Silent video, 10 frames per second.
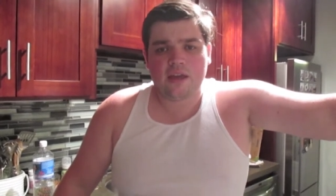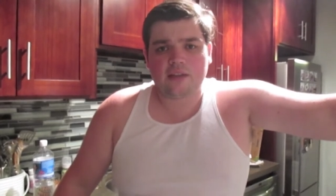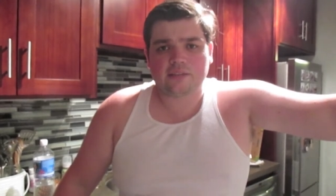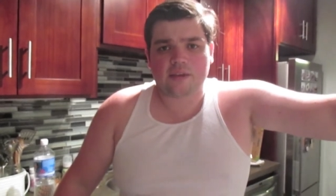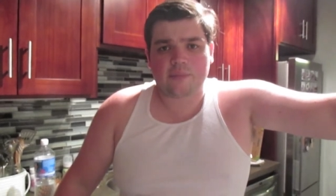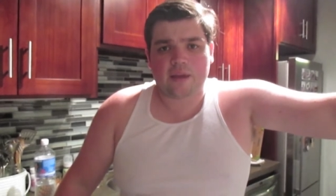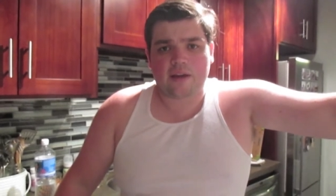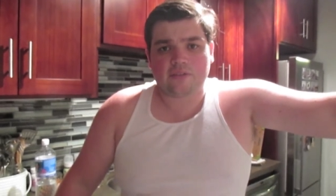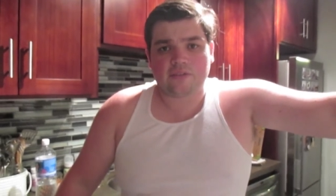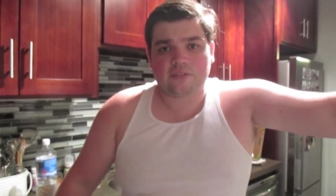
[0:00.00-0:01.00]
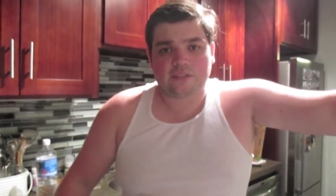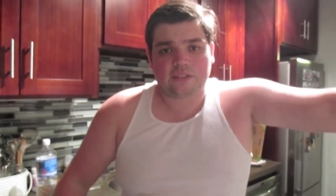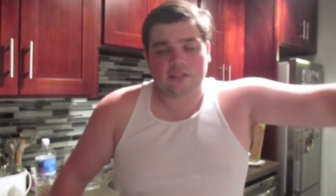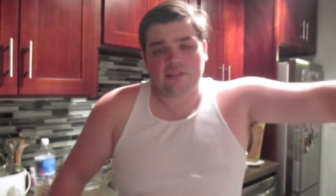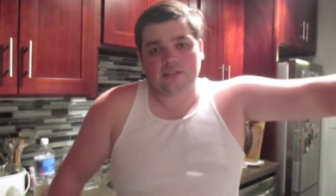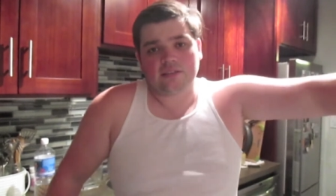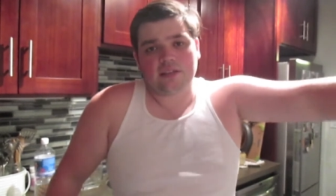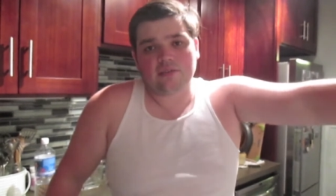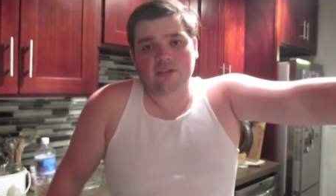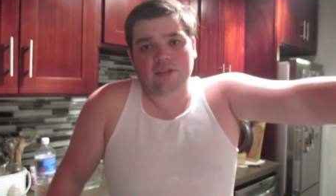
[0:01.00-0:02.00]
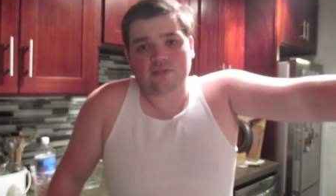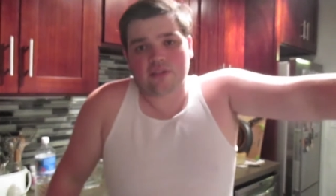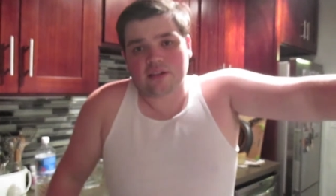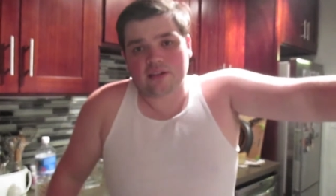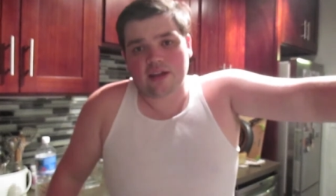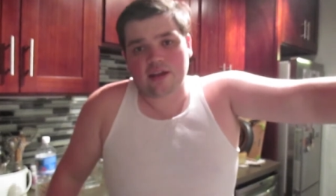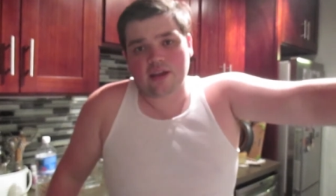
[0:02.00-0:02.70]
is coming out to visit us and stay with us for like 10